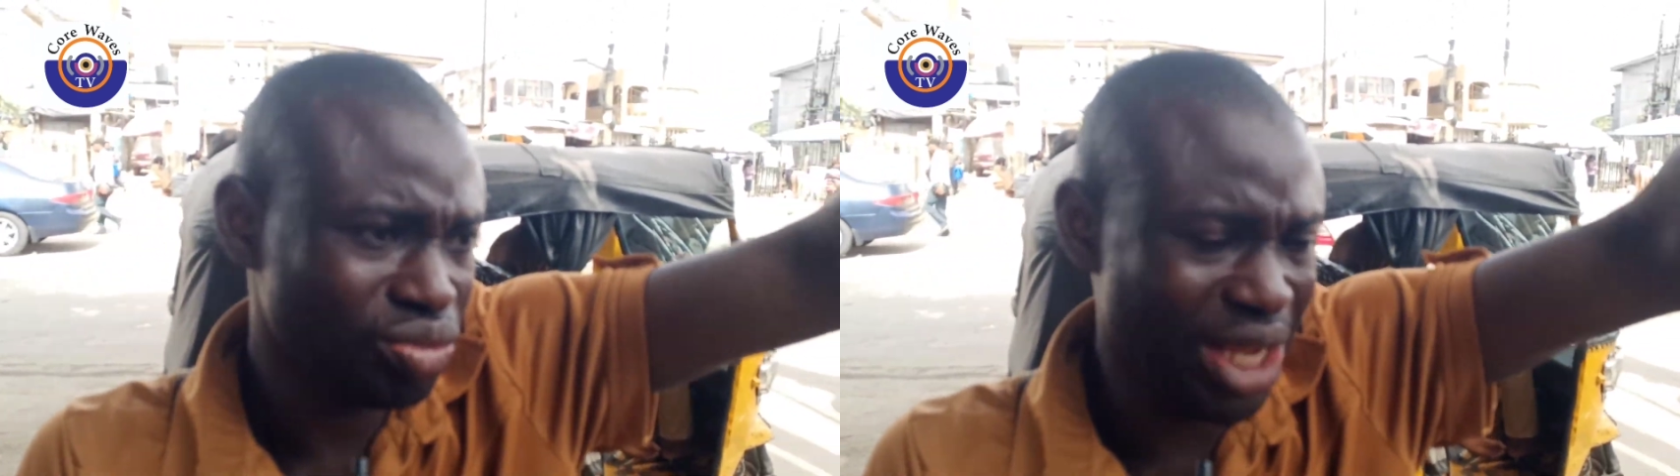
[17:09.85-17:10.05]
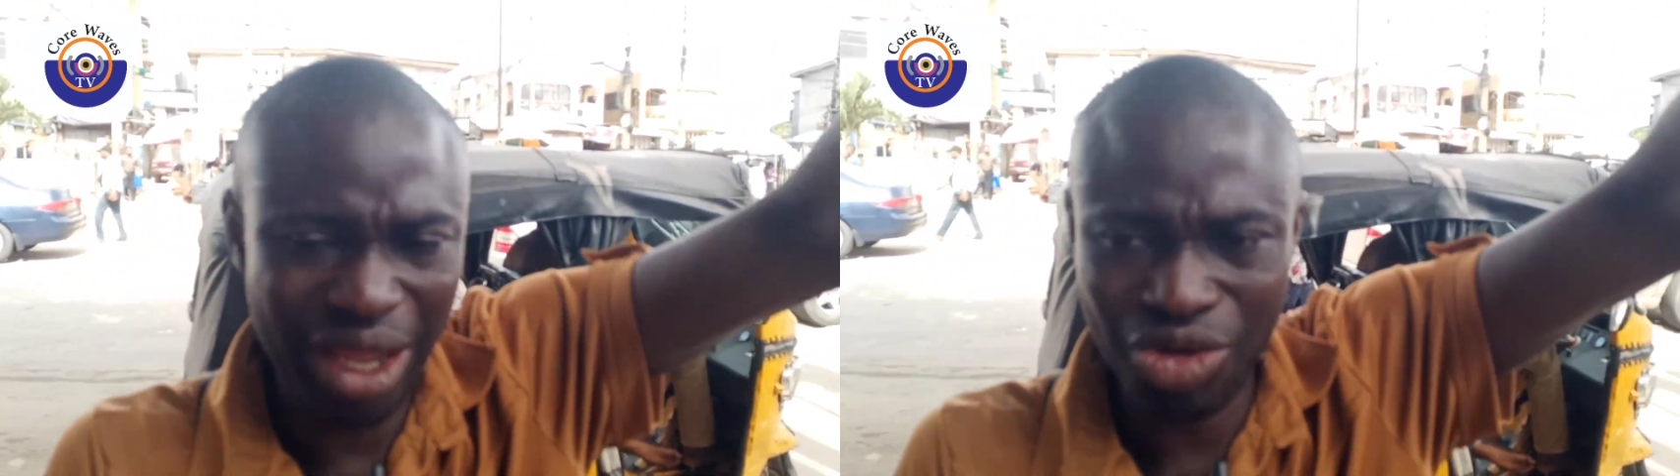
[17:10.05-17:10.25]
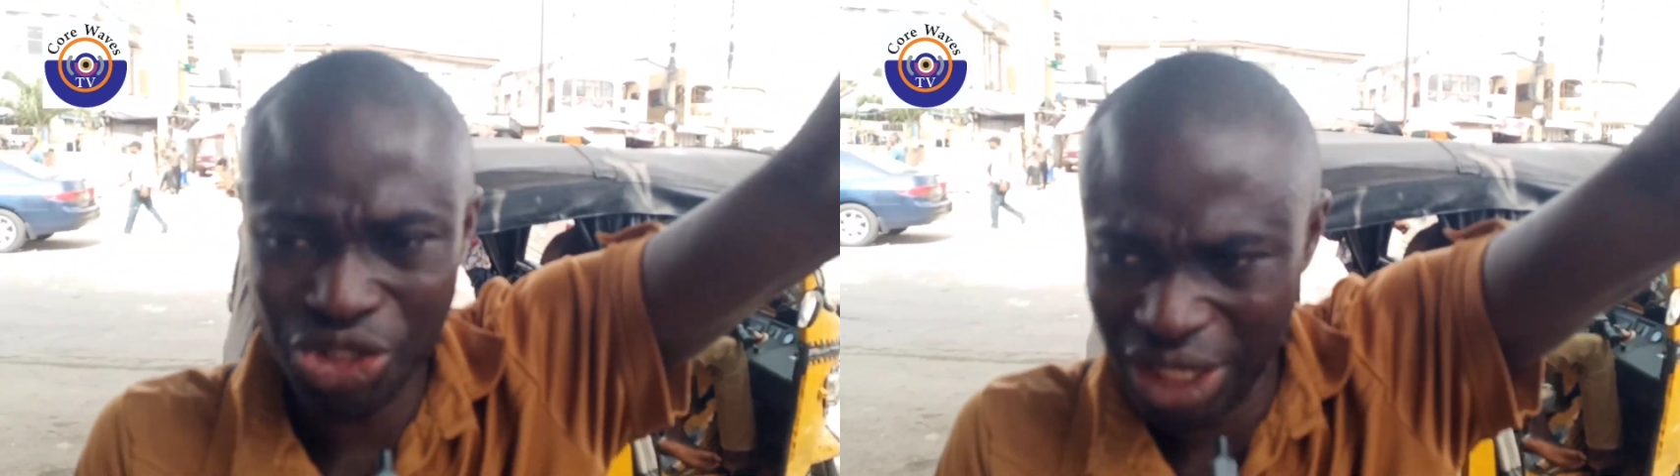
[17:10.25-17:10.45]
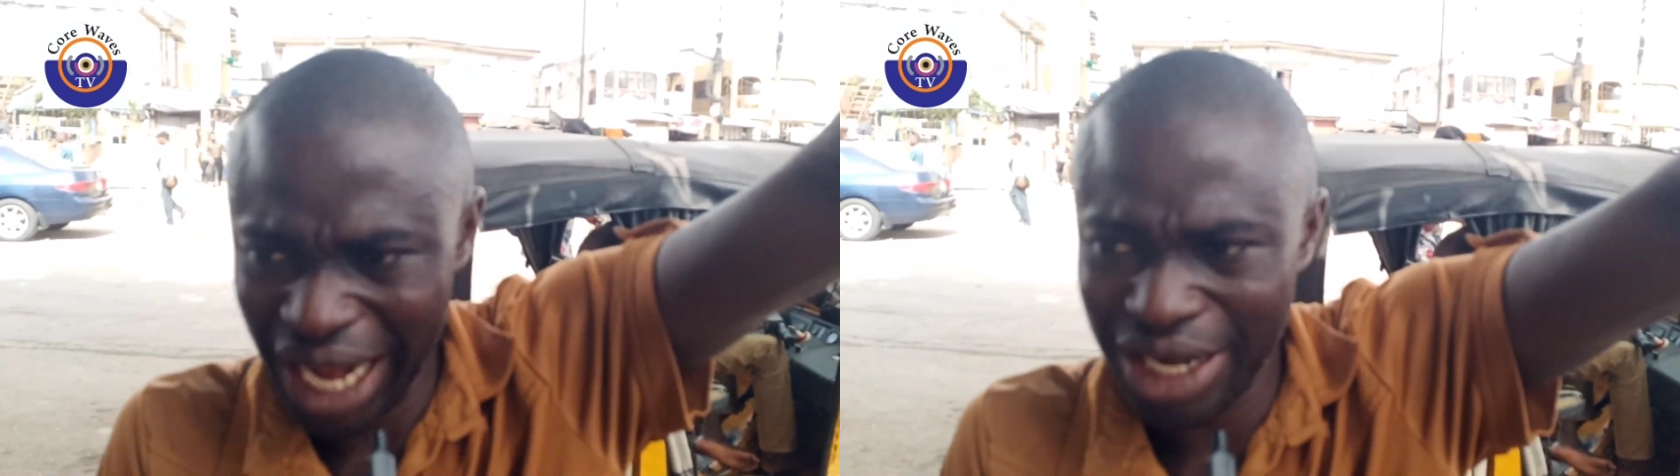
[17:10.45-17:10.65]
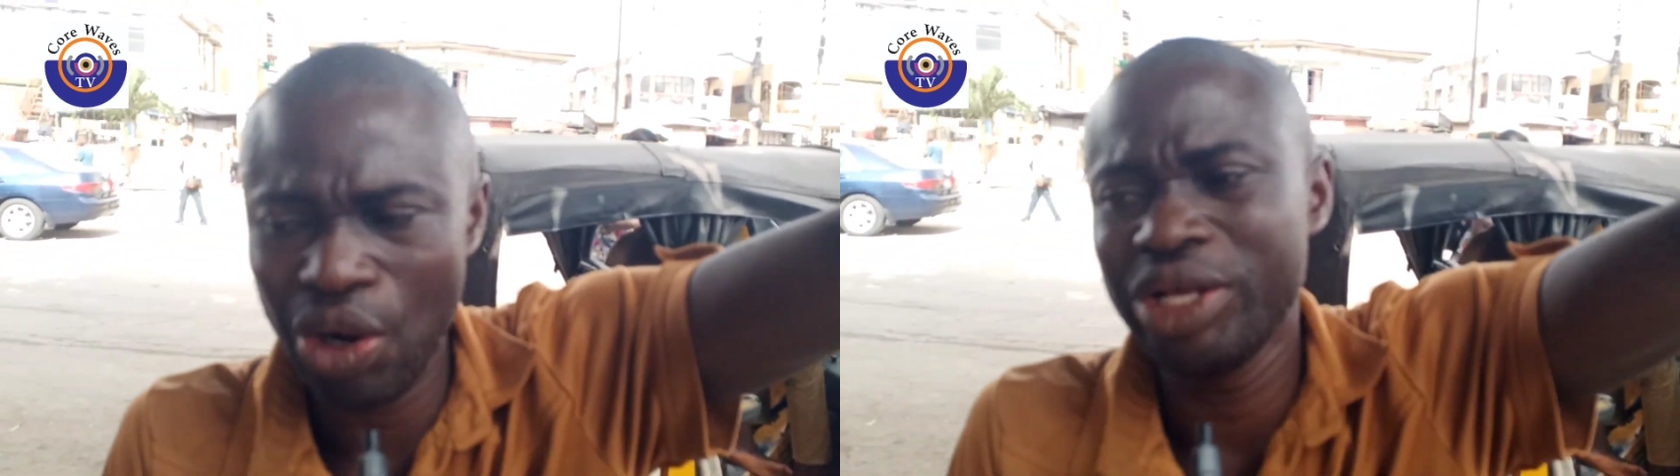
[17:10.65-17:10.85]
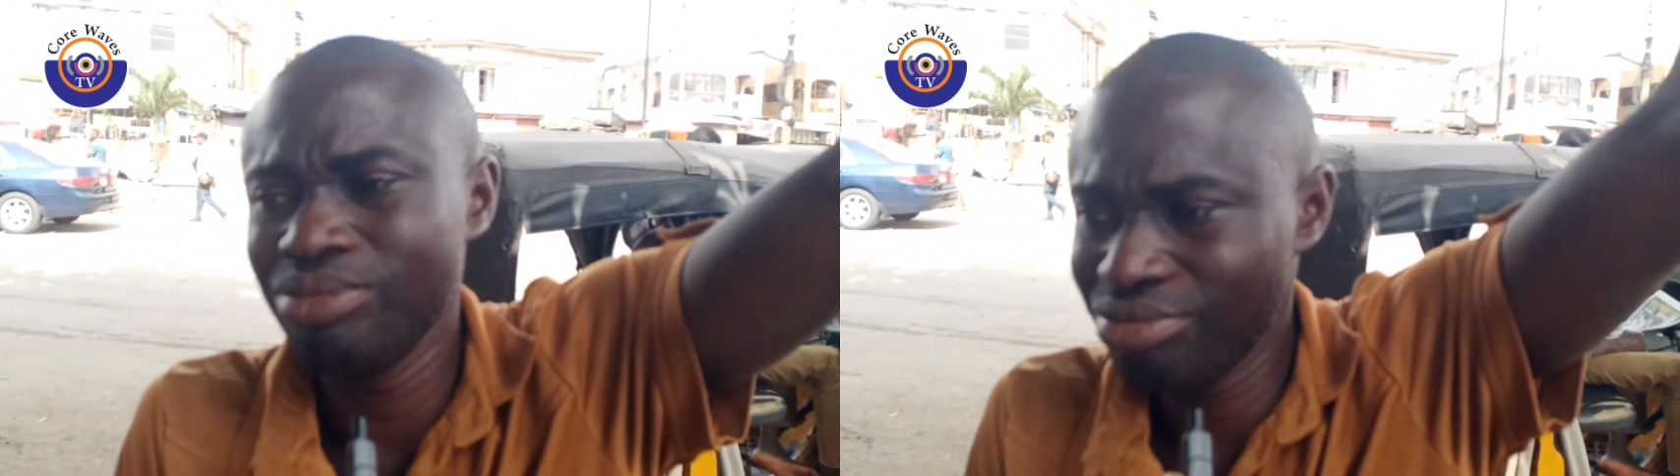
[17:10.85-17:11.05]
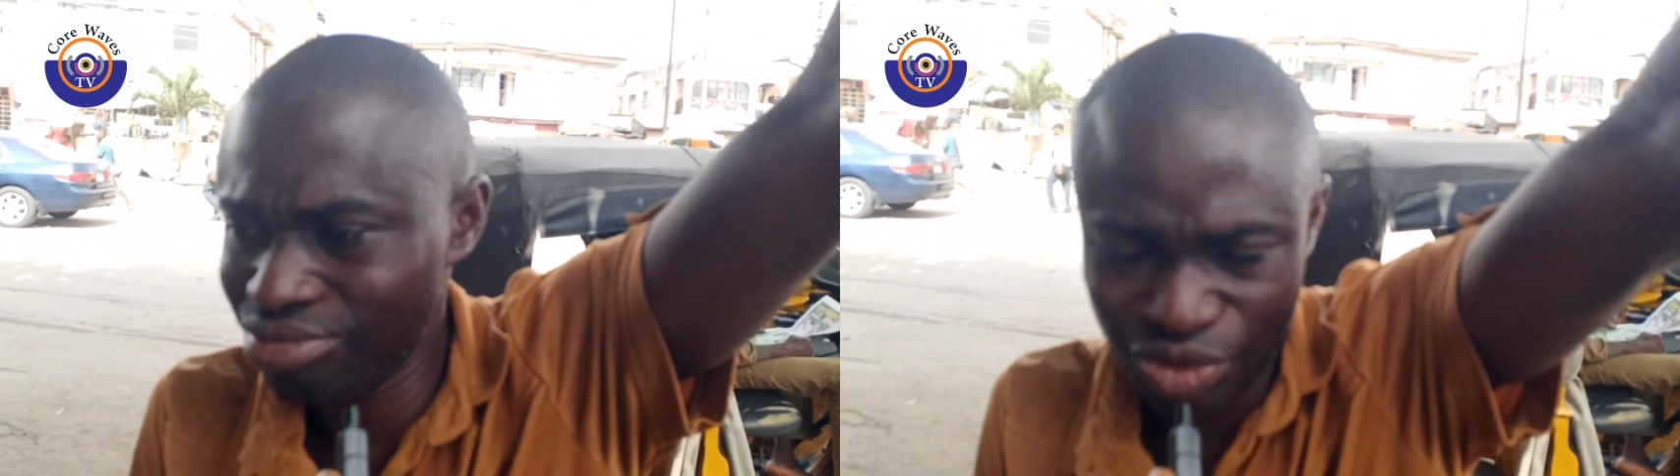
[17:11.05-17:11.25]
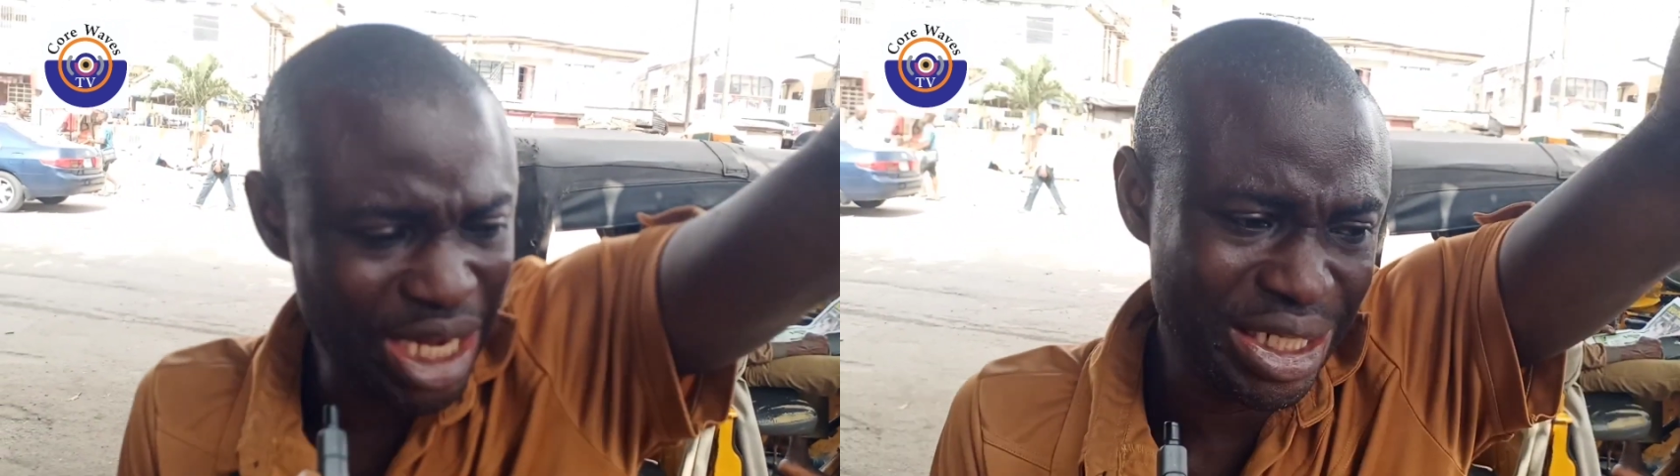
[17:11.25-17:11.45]
Hey, you see that Ilorin?
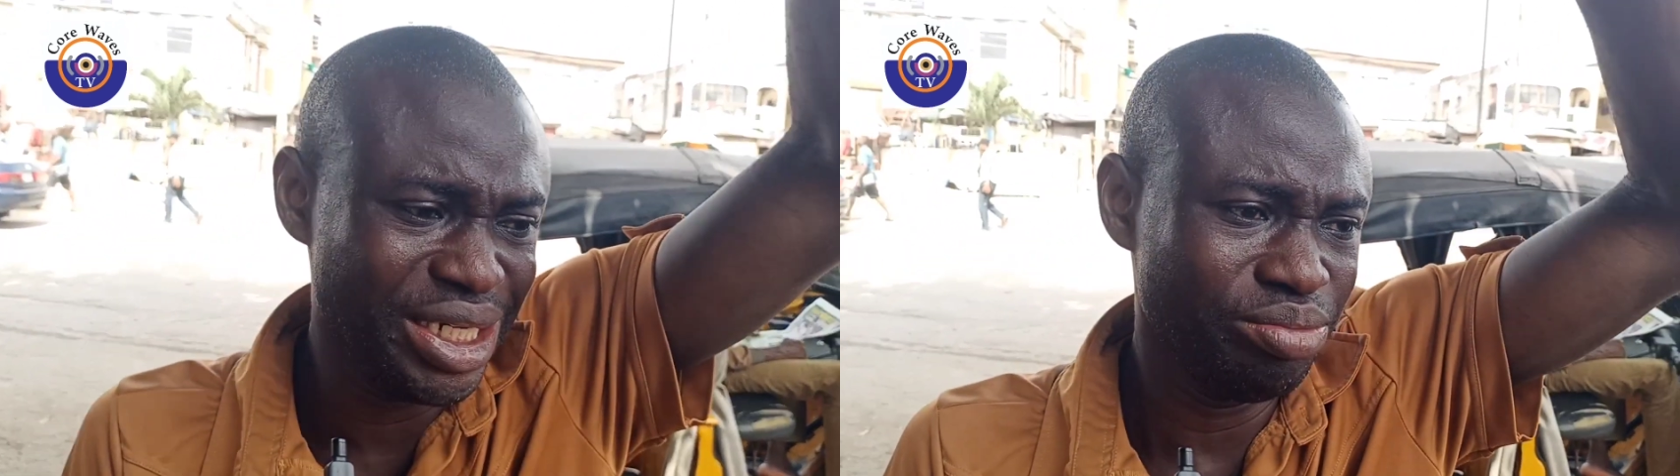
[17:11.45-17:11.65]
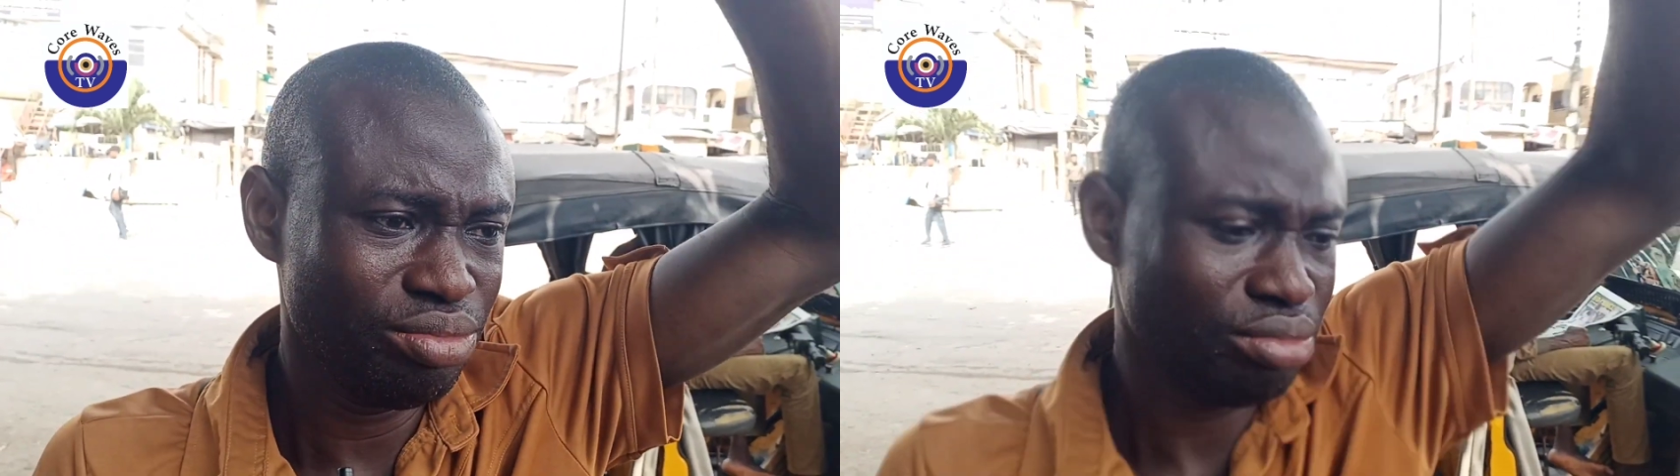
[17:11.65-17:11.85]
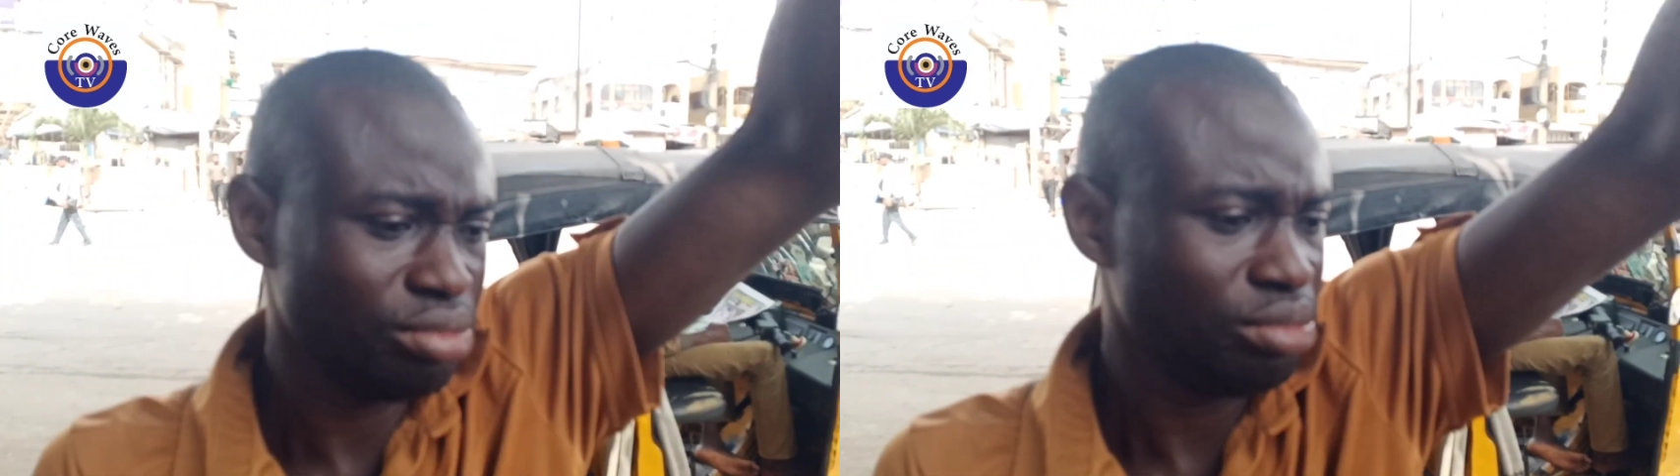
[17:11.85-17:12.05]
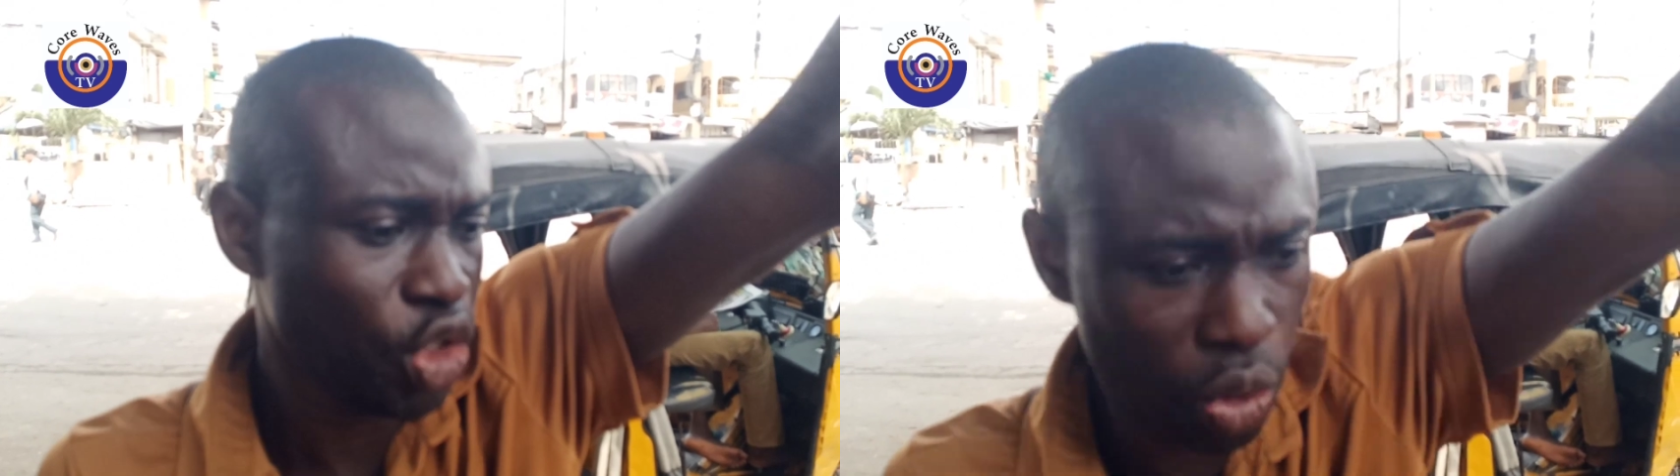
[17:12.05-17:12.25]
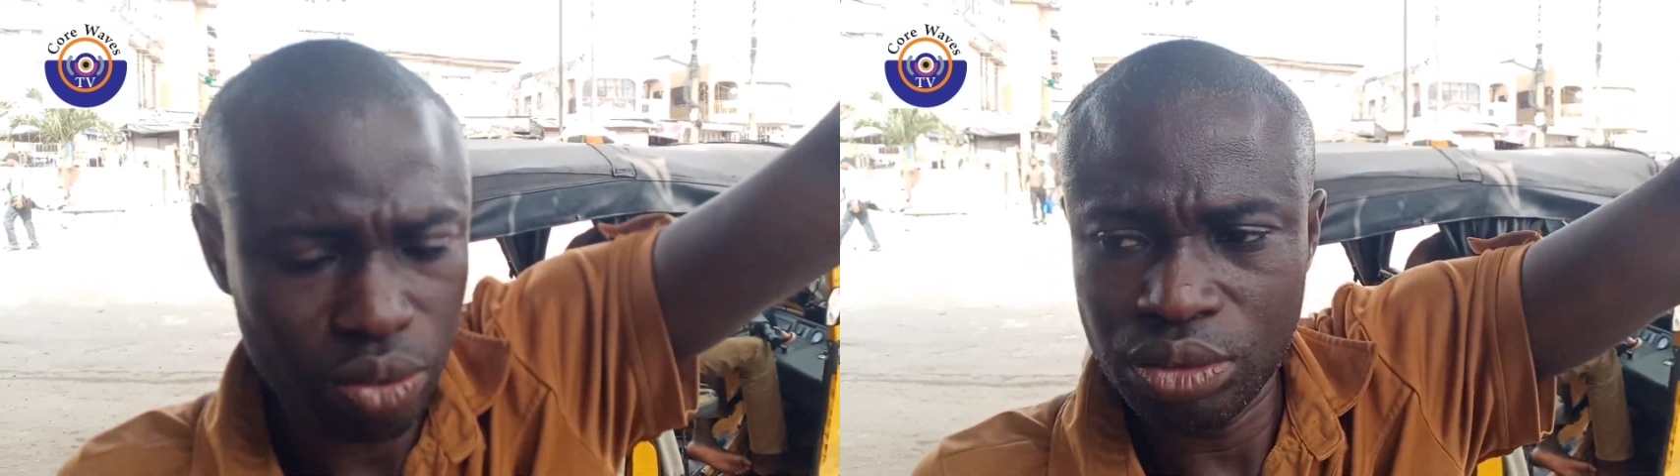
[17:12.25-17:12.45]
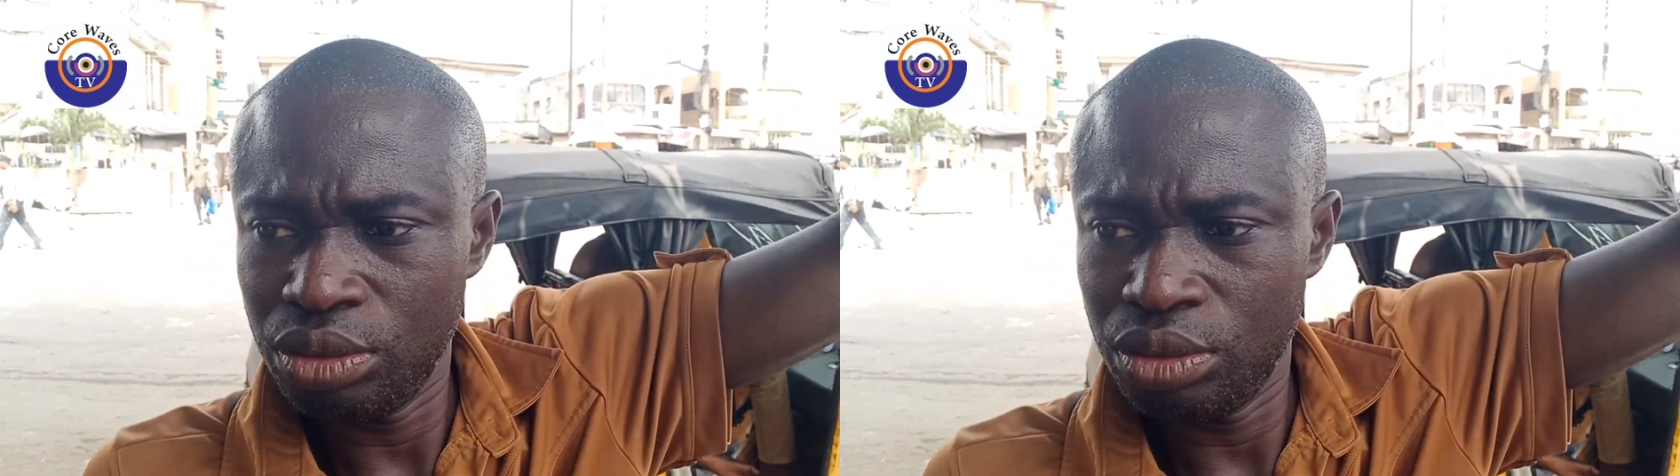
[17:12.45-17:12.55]
We dash them. Go.